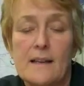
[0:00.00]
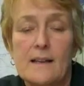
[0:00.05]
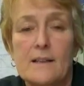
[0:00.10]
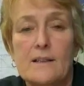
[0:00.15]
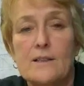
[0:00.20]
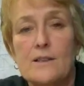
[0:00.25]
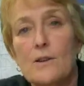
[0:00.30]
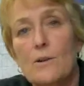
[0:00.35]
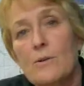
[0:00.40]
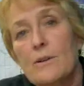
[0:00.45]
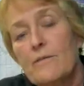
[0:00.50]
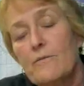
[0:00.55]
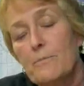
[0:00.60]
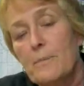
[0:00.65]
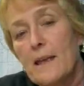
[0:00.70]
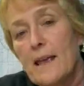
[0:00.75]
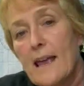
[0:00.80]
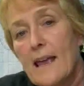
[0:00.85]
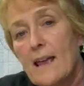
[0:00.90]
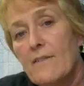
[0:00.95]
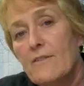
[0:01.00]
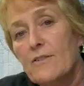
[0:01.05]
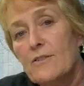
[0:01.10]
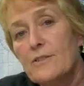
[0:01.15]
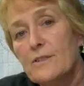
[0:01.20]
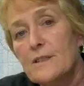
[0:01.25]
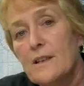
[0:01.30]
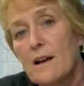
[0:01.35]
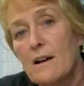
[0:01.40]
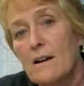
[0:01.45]
So if
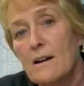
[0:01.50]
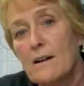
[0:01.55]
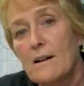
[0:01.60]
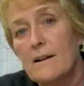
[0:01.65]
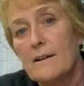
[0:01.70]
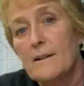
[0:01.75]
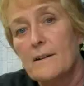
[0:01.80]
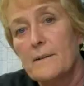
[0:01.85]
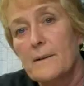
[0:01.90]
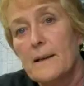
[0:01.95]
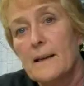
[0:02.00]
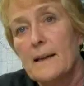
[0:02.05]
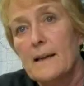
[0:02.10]
behaviors are